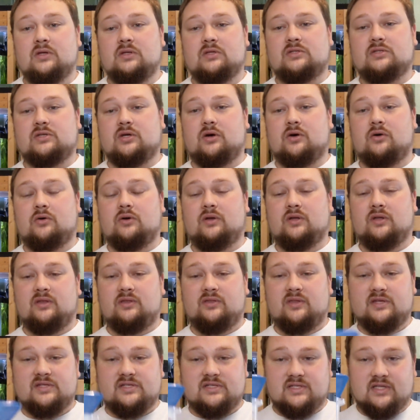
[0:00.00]
So
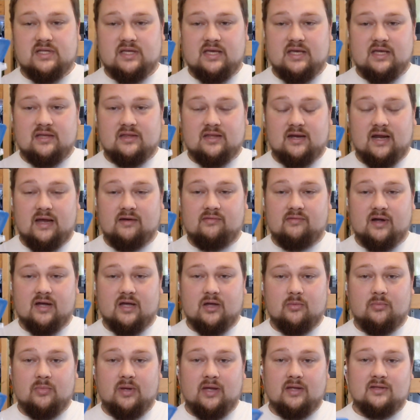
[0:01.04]
this is the kit that I
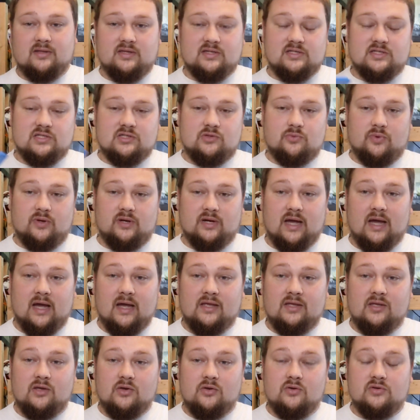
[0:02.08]
recommend. This is the one
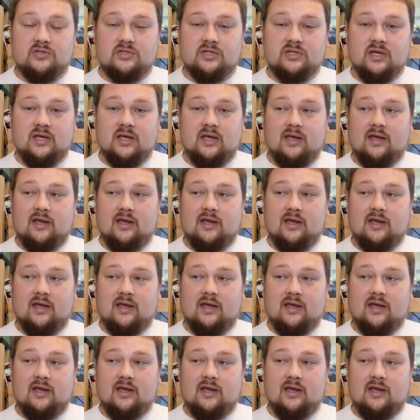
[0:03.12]
I use.